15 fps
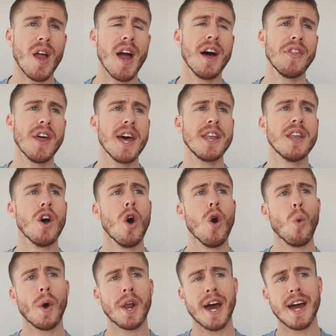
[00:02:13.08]
And then
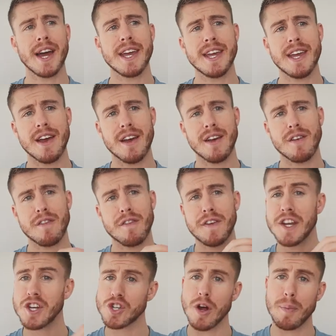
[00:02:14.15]
when I
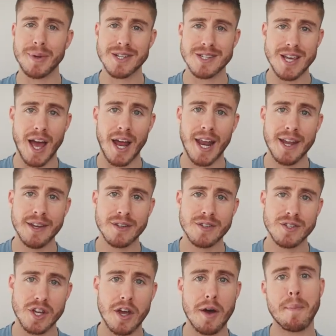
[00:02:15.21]
finished up in Thailand
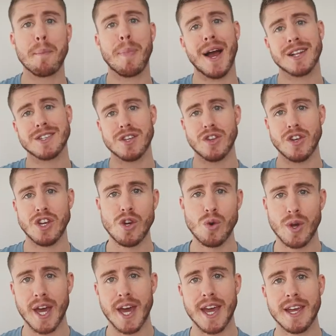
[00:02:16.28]
to come back to the
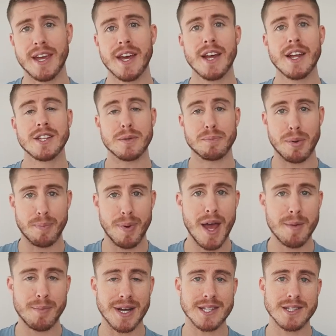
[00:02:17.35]
UK to
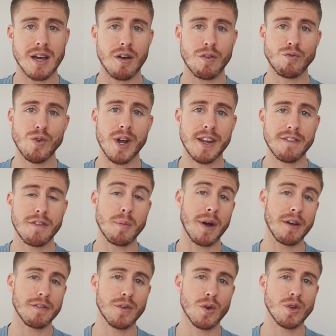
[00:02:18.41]
prepare myself ready for
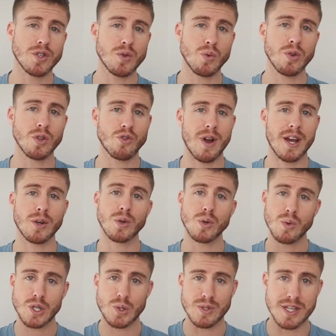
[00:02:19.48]
my first world record,
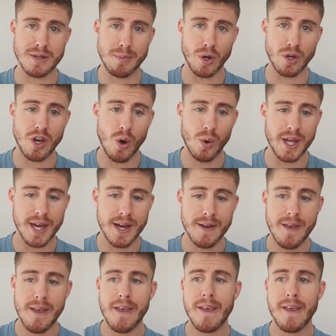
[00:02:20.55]
which was in Mongolia,